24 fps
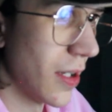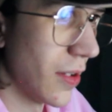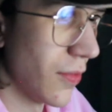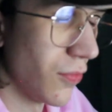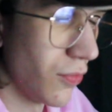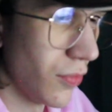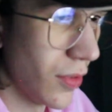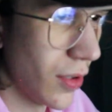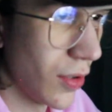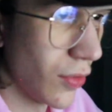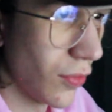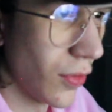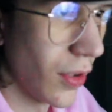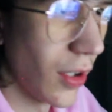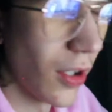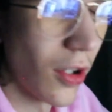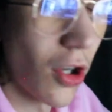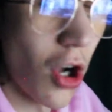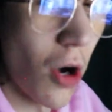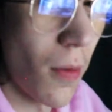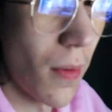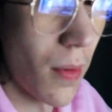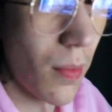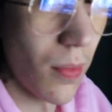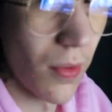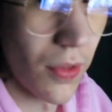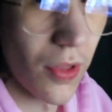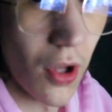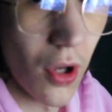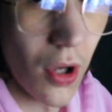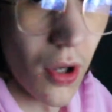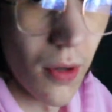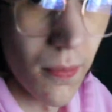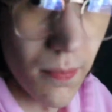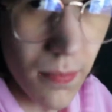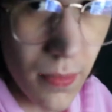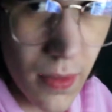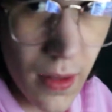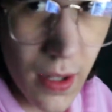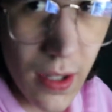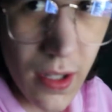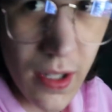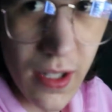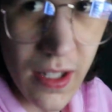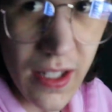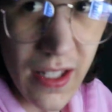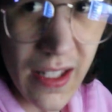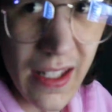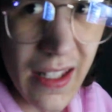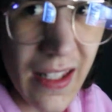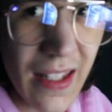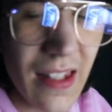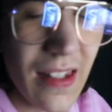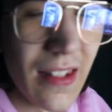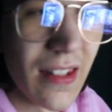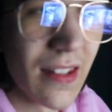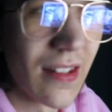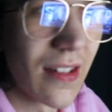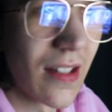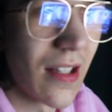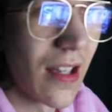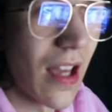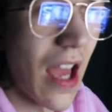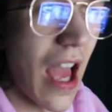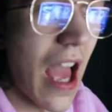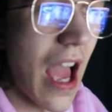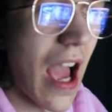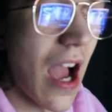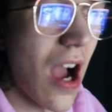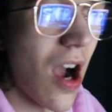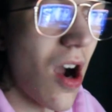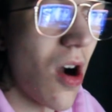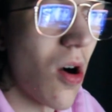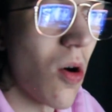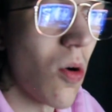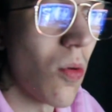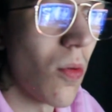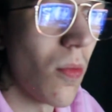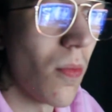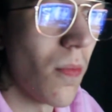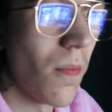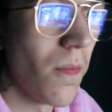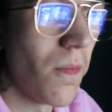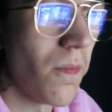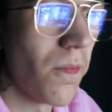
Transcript: it, it's really common with her, is how